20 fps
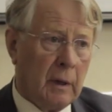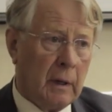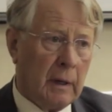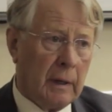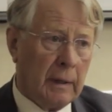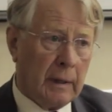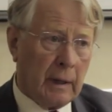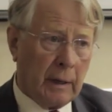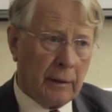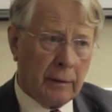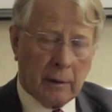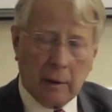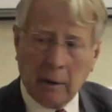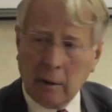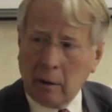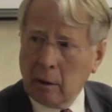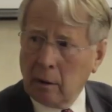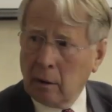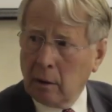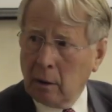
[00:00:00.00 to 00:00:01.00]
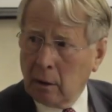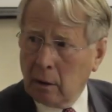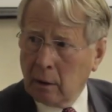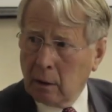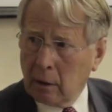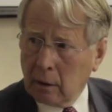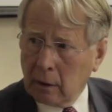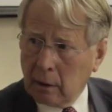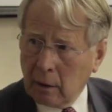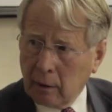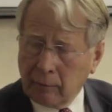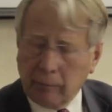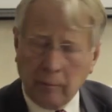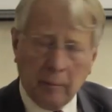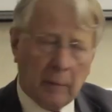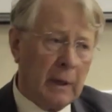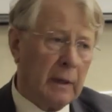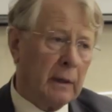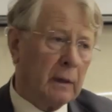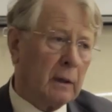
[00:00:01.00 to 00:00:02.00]
and other
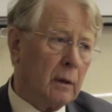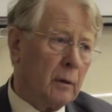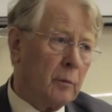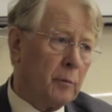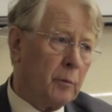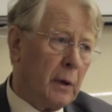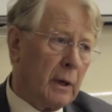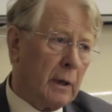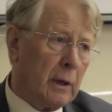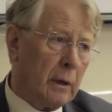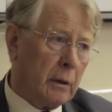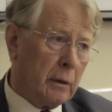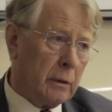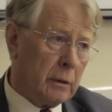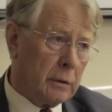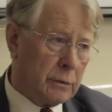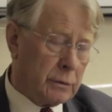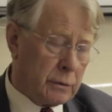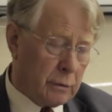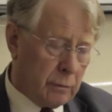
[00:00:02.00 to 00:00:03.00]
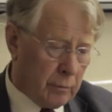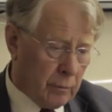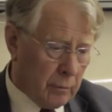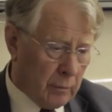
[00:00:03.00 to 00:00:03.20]
governmental powers.